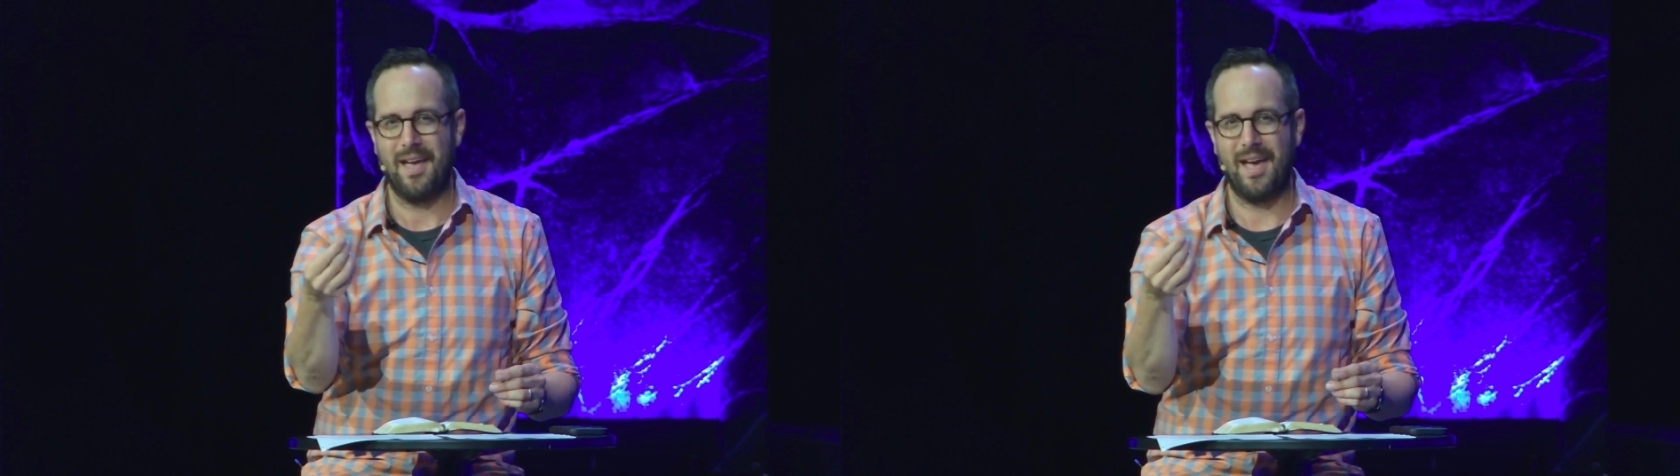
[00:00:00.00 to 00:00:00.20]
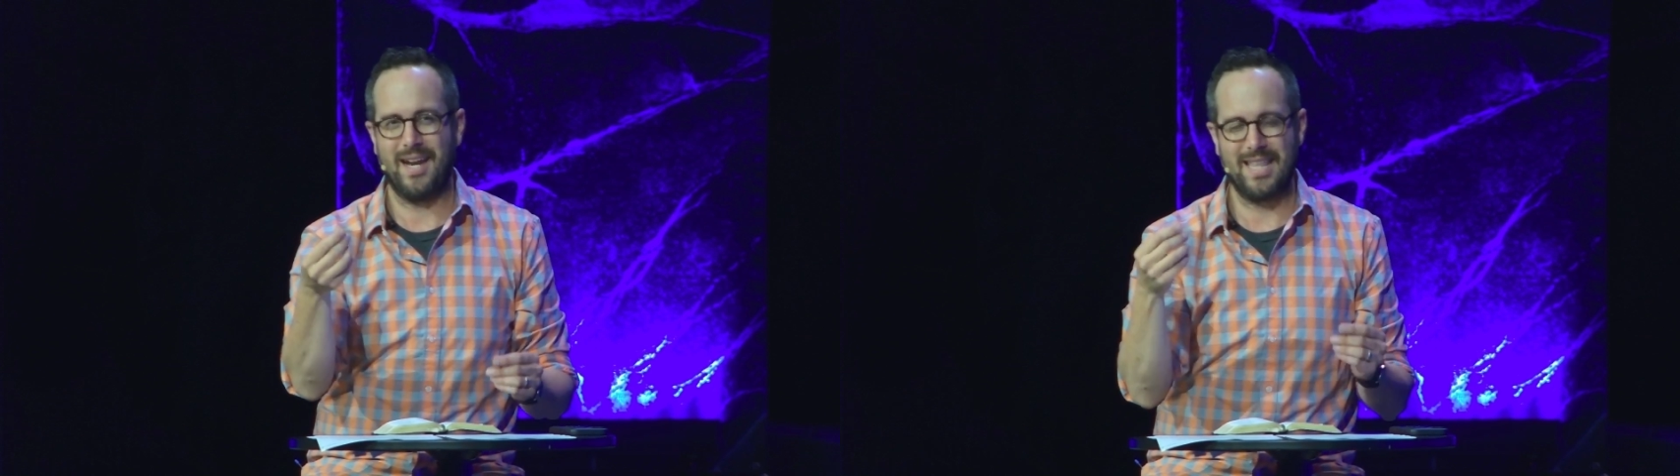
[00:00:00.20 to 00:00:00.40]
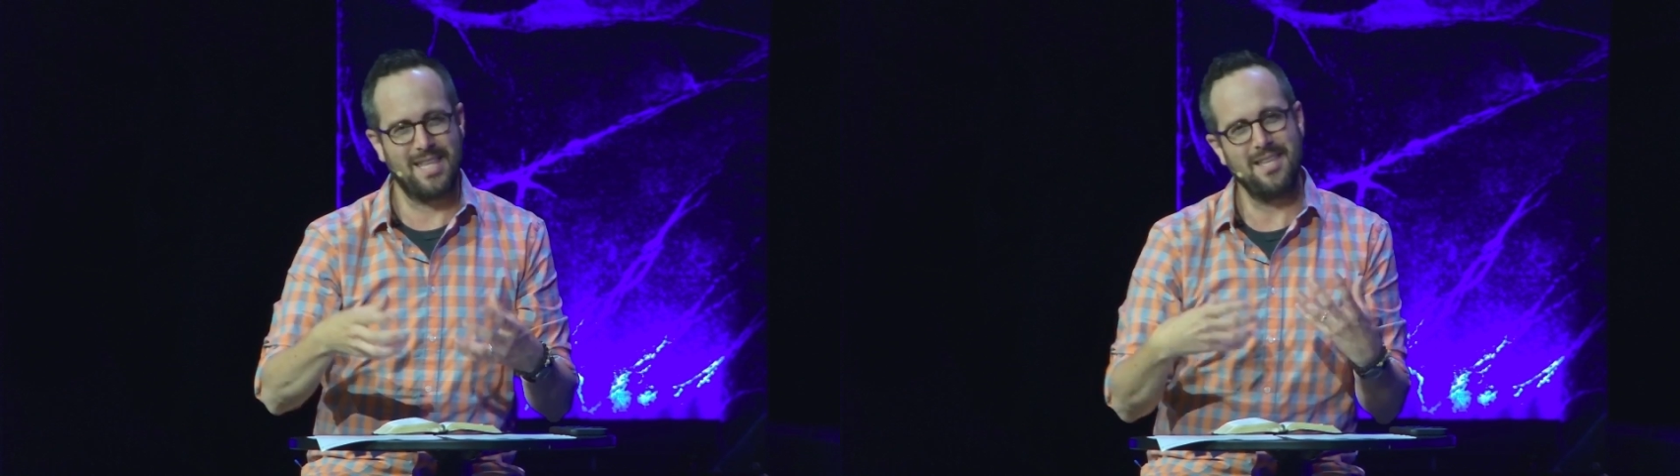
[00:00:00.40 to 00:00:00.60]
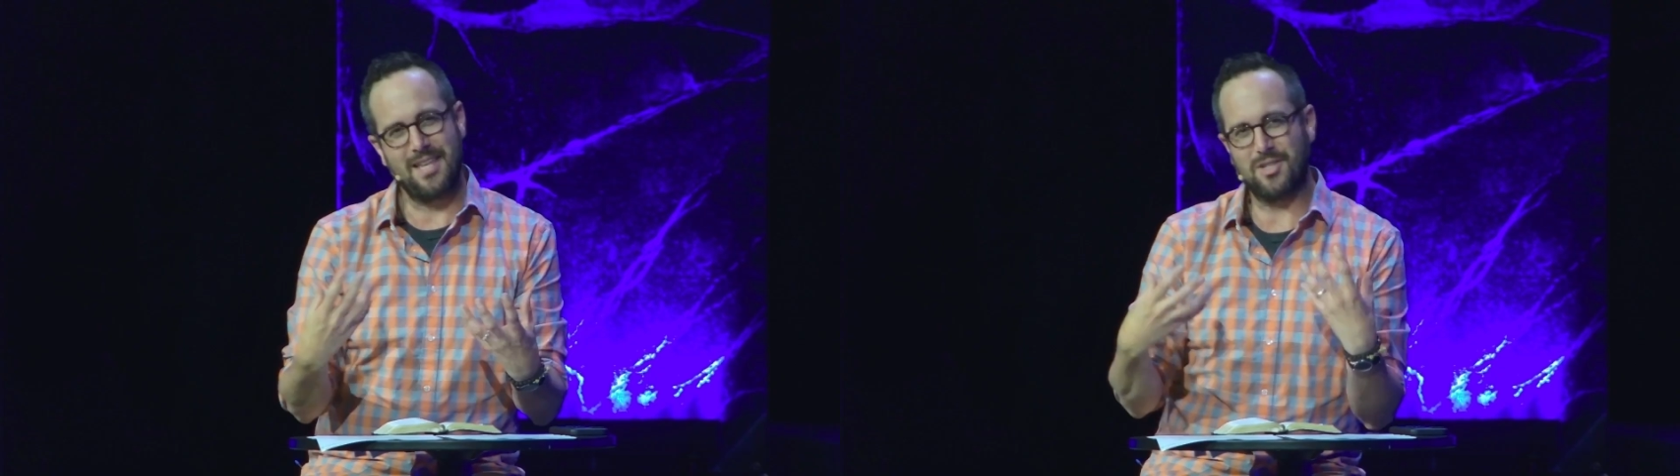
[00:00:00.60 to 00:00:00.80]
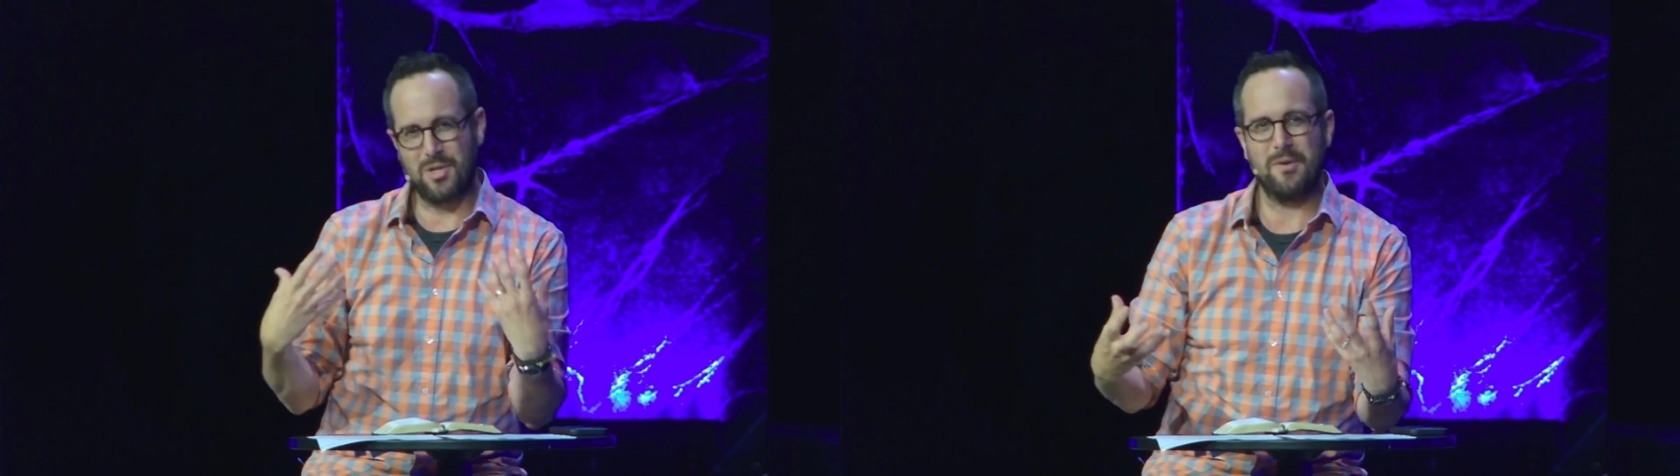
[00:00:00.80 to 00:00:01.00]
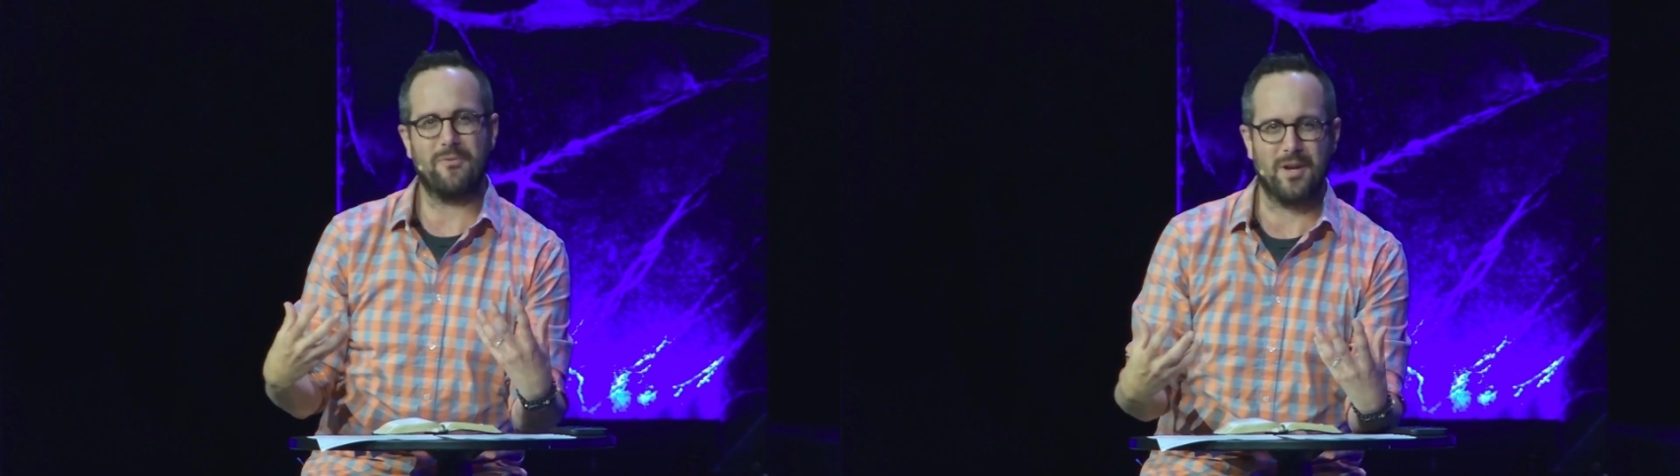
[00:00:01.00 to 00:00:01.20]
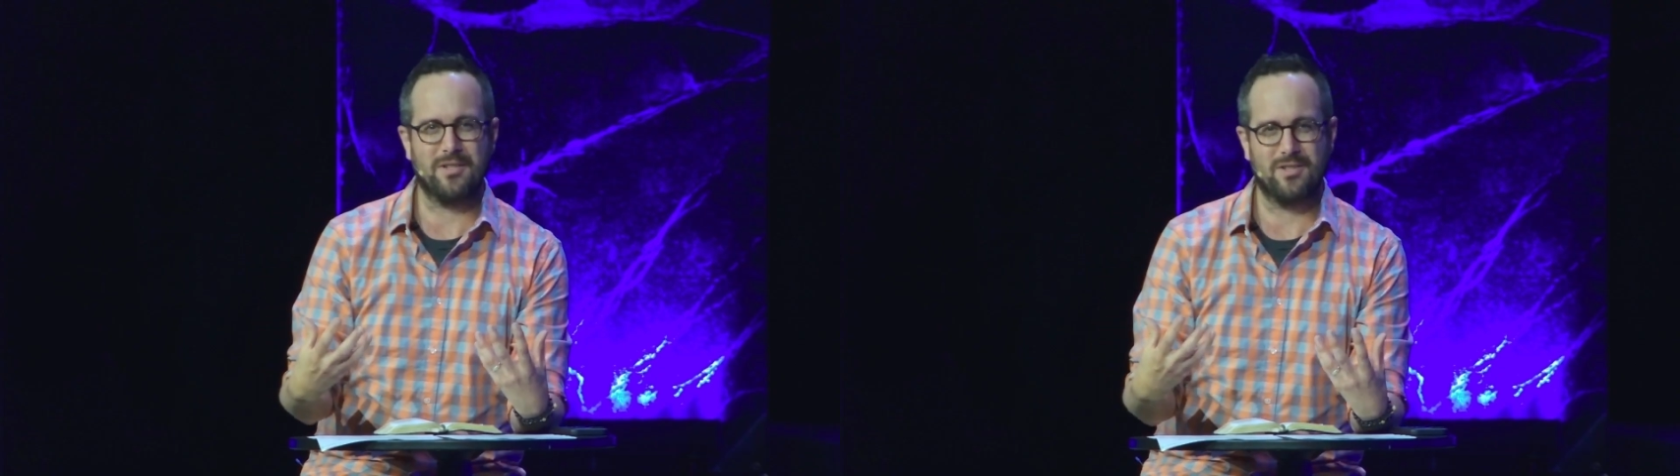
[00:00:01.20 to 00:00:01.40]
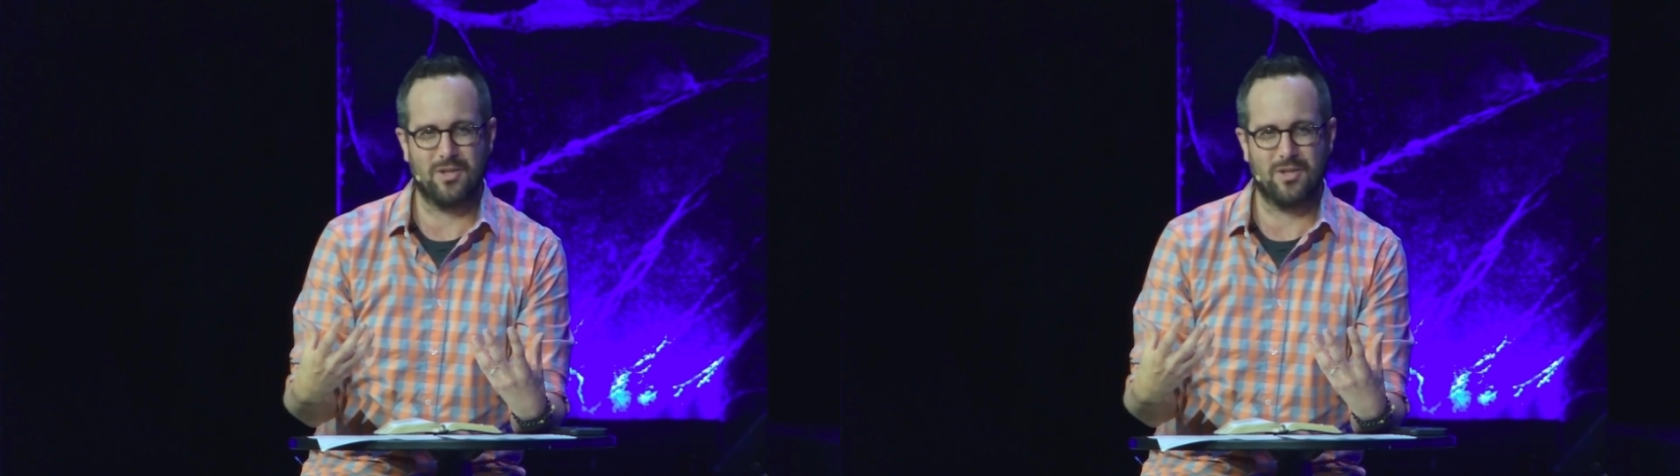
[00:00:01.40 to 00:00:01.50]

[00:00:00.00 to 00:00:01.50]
And I think that's good for us as a